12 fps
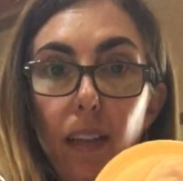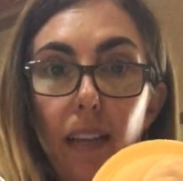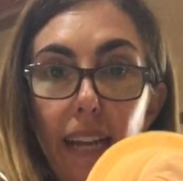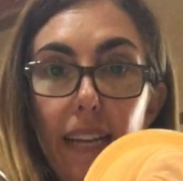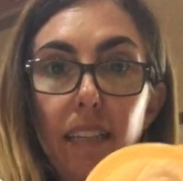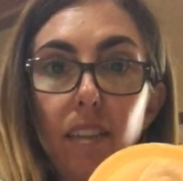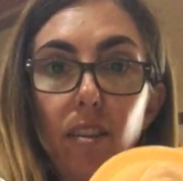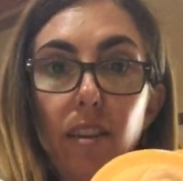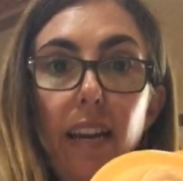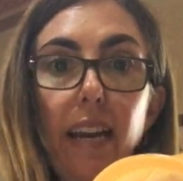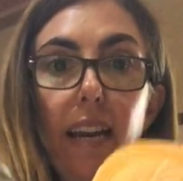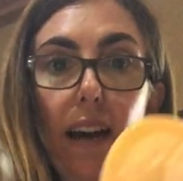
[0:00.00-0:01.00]
later
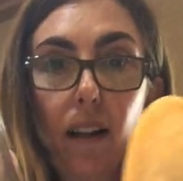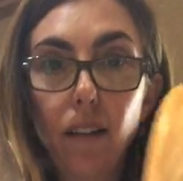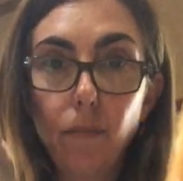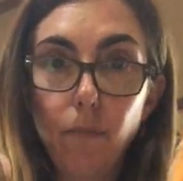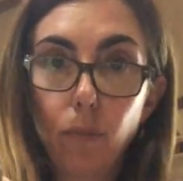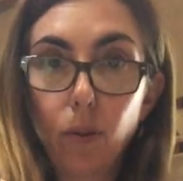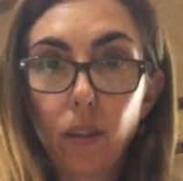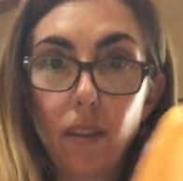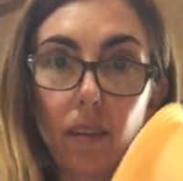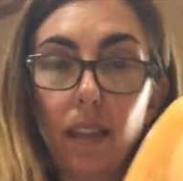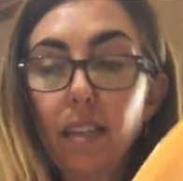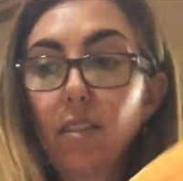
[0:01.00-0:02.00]
today I'll put
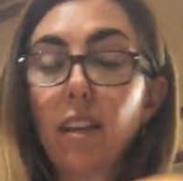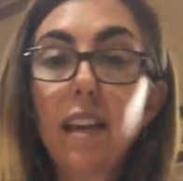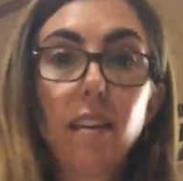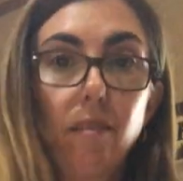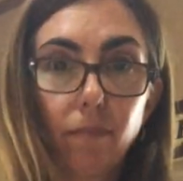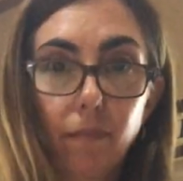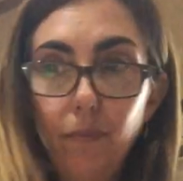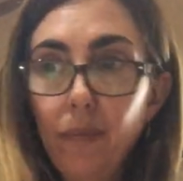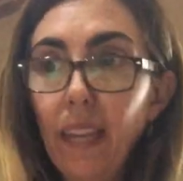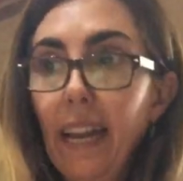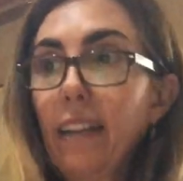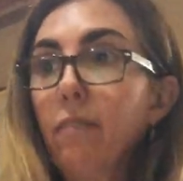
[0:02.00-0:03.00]
these together
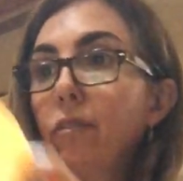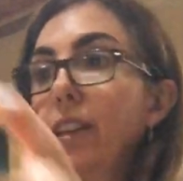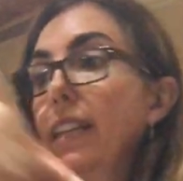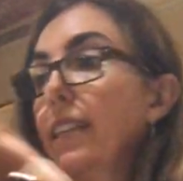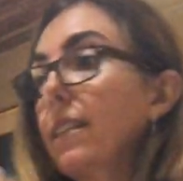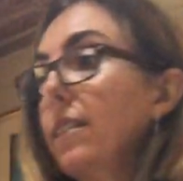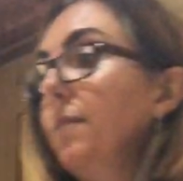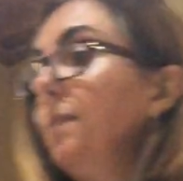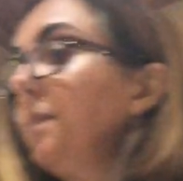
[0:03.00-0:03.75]
and feed it.